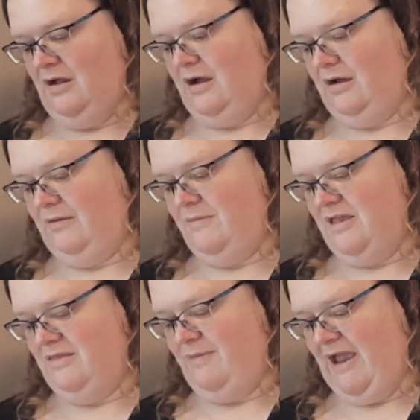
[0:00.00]

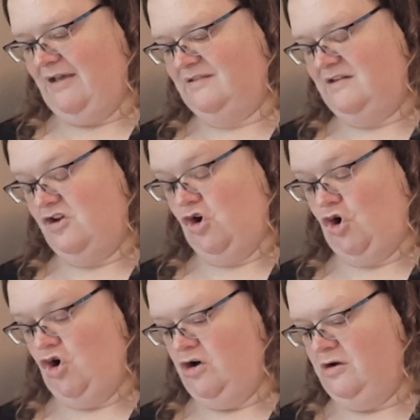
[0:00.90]
in the past
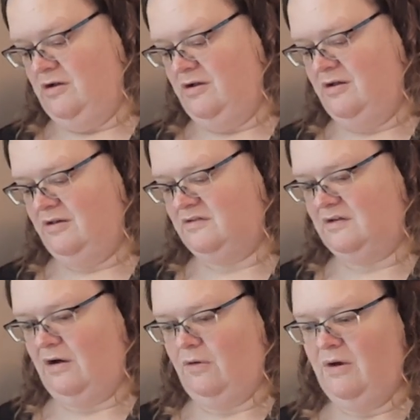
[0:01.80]
year.
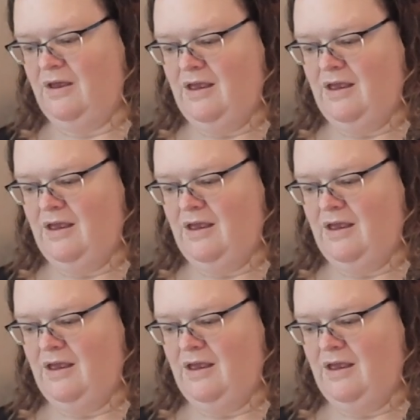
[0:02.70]
So